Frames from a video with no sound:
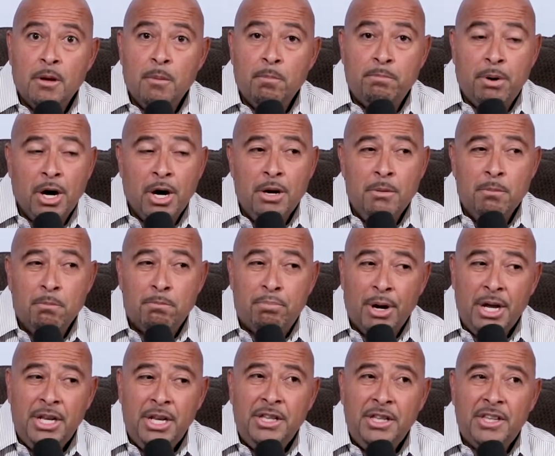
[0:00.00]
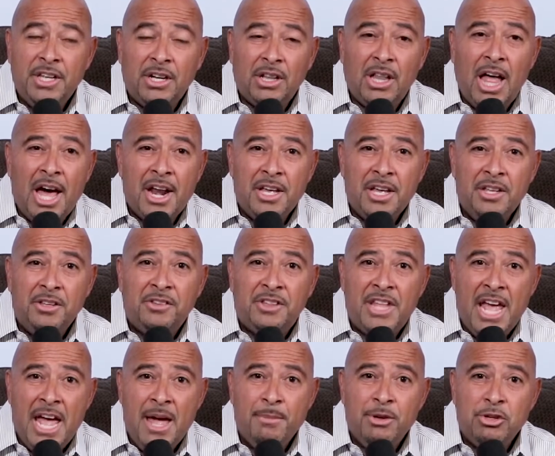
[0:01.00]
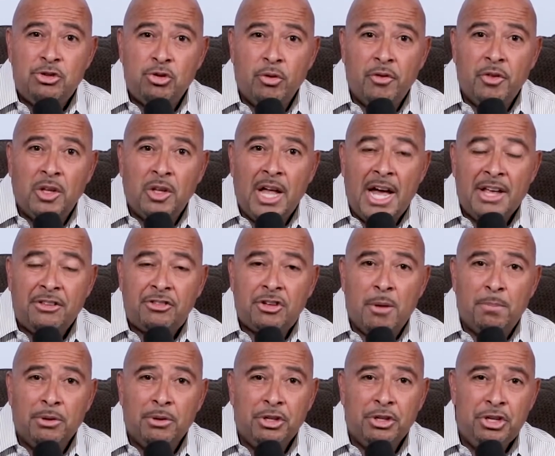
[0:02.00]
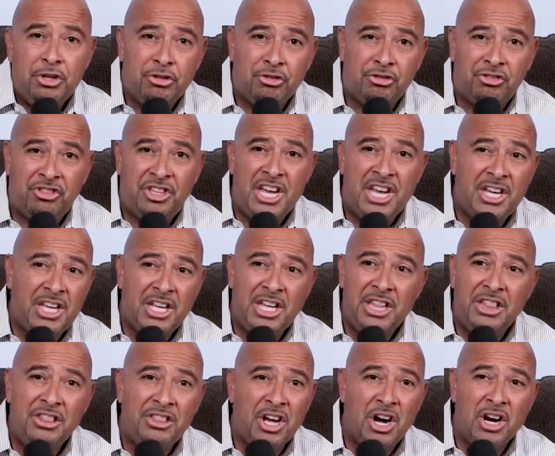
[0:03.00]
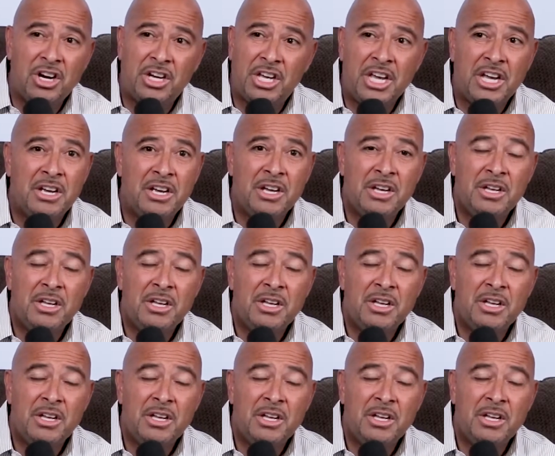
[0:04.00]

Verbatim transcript: But Brady did a lot of his damage over the last couple of years, dinking and dunking